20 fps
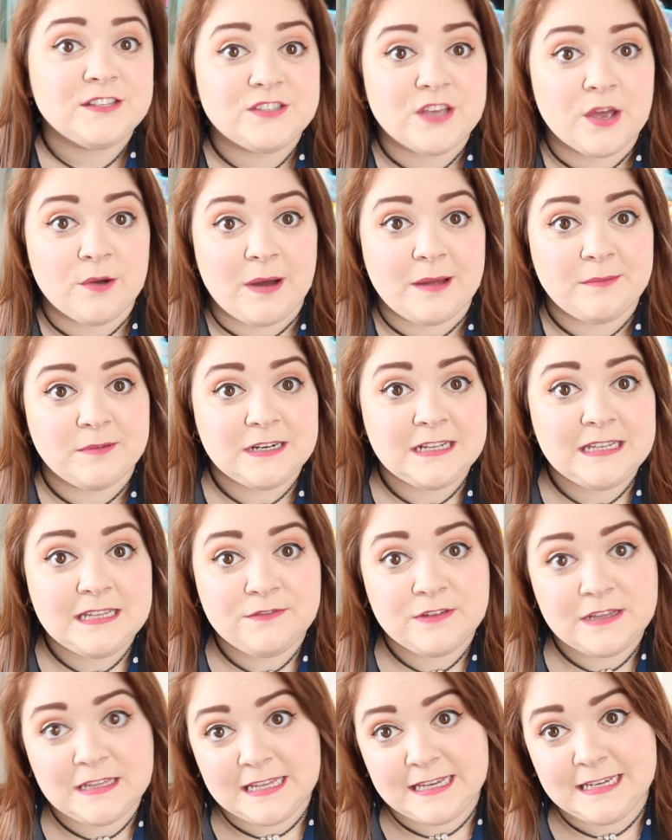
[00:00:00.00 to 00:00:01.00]
So I'm gonna
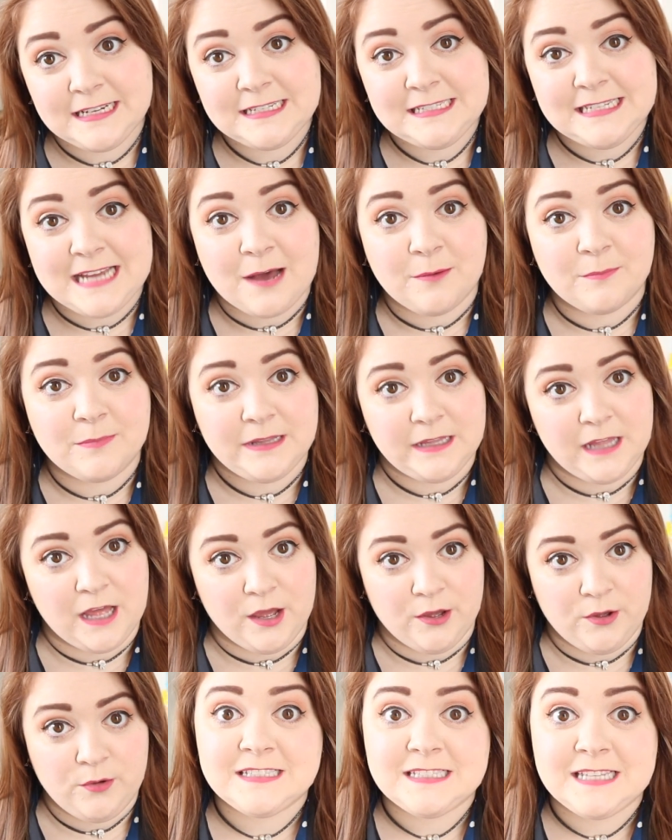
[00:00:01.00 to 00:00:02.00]
leave a link down
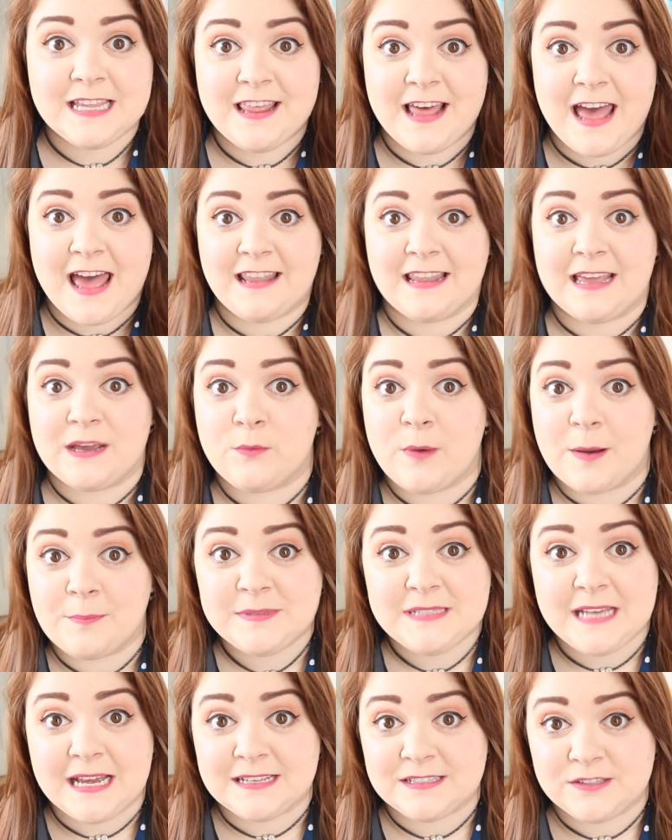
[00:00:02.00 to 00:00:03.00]
below to their like
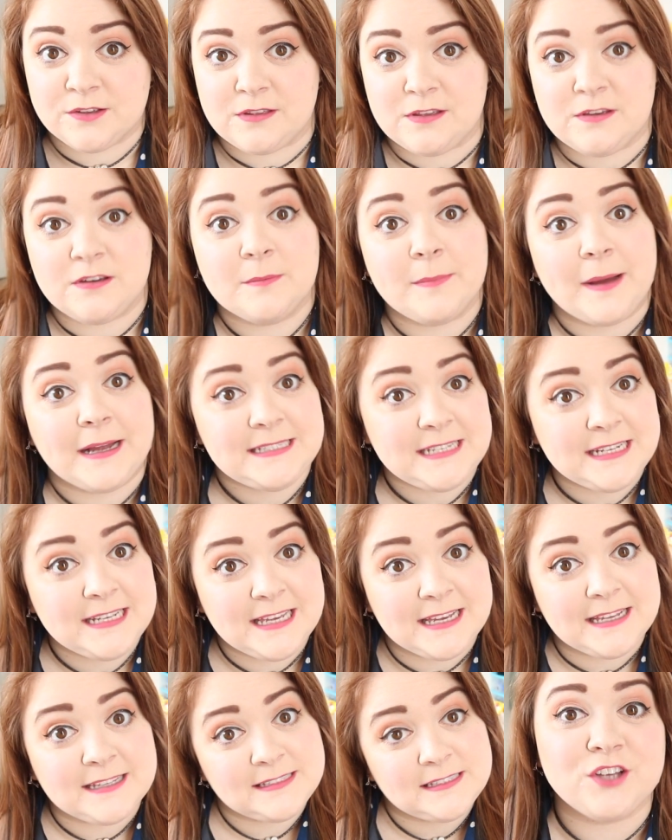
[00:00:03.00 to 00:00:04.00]
website so that you can buy
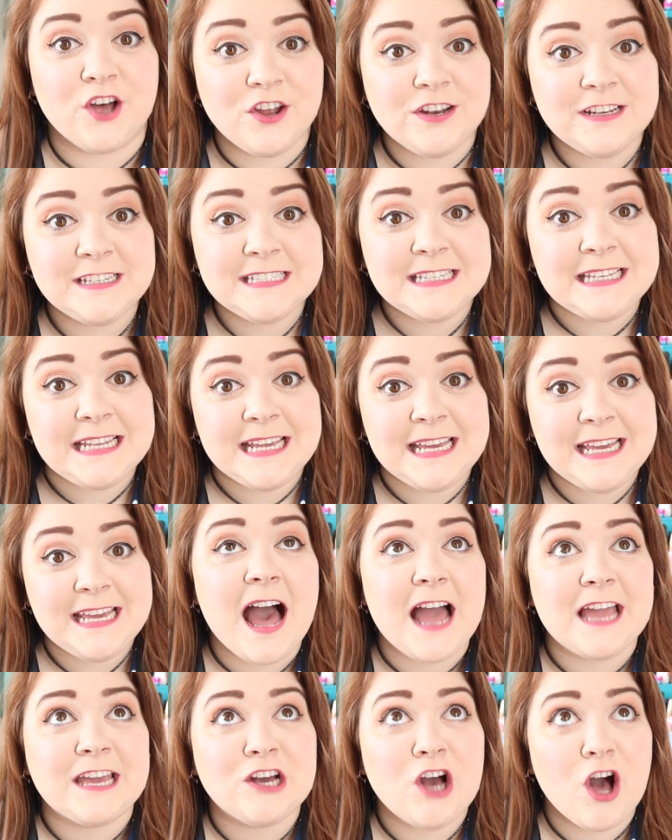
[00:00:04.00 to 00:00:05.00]
tickets. Honestly,
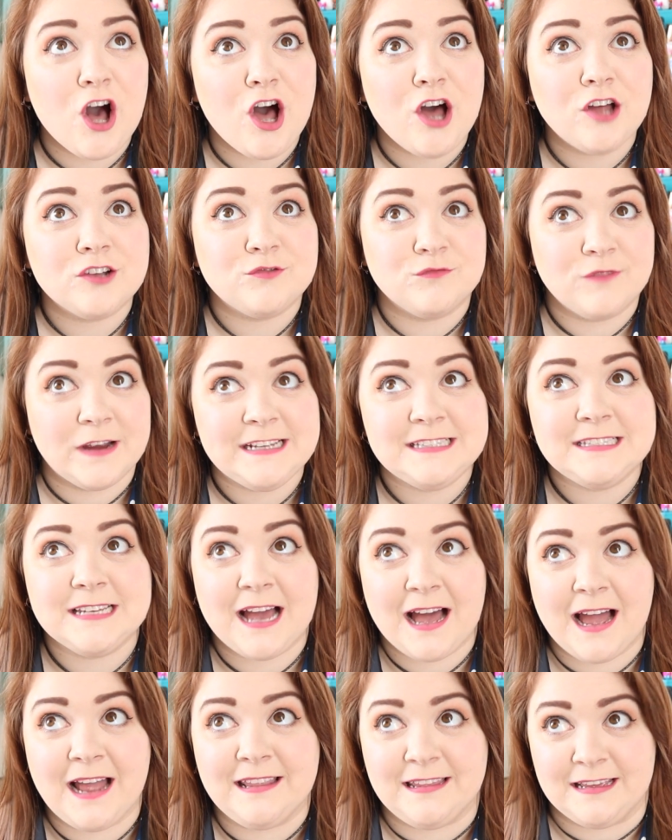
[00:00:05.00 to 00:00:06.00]
I can't rate it
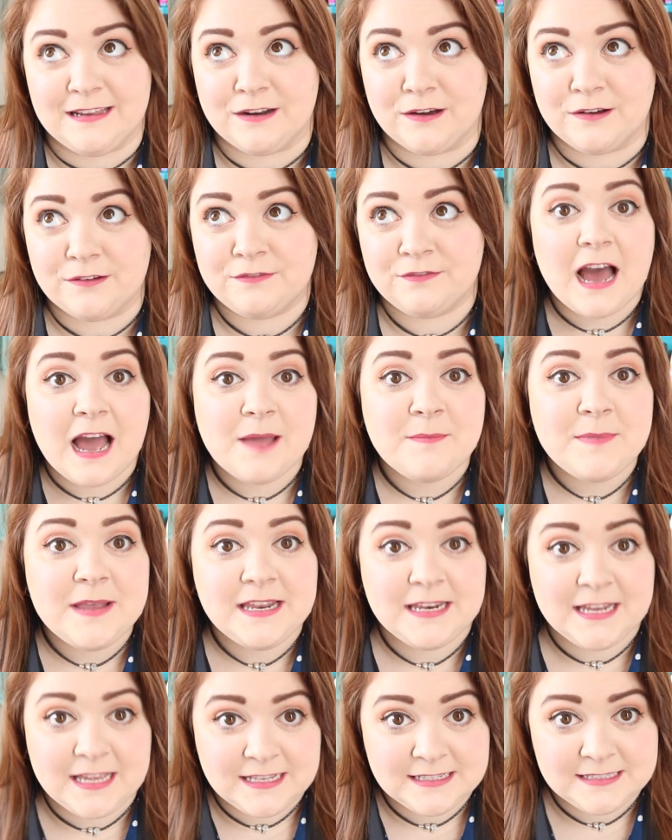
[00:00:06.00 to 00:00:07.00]
highly enough. I
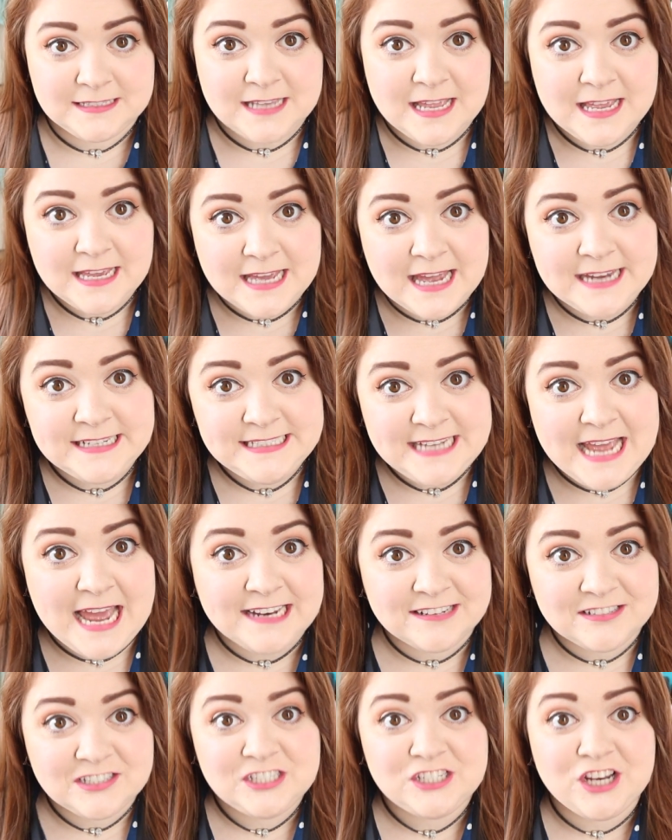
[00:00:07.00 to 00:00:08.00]
mean, it's like a
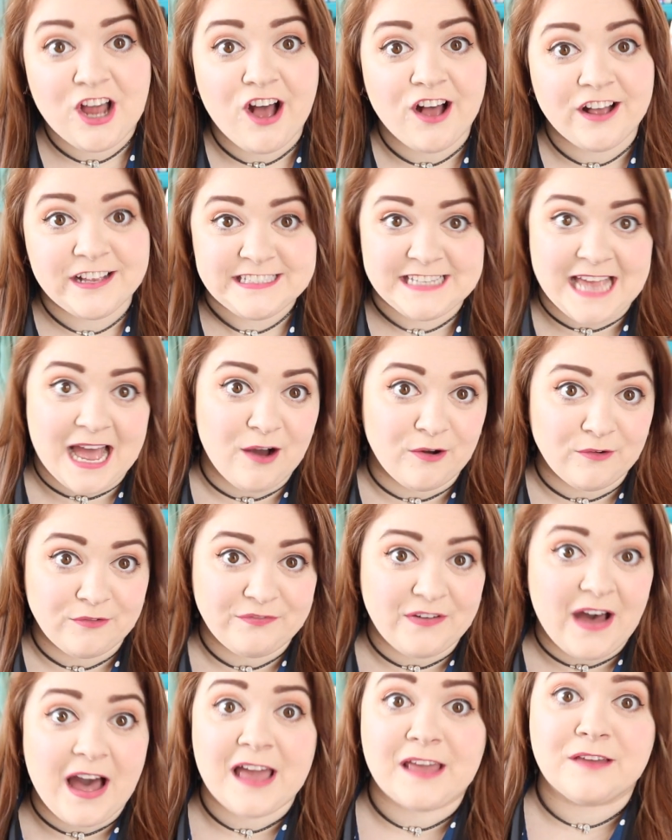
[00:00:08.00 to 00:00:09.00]
10 stars out of
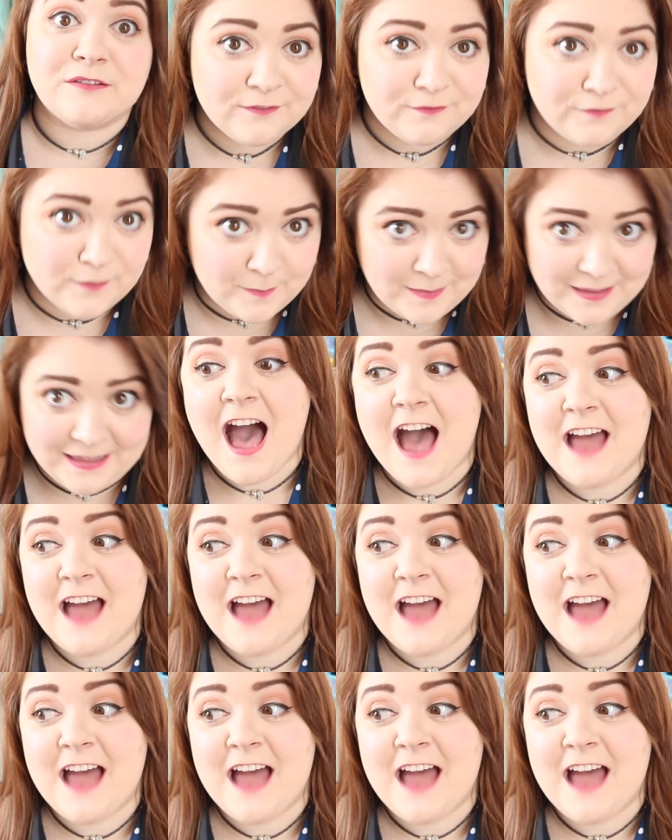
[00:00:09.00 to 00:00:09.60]
five for me.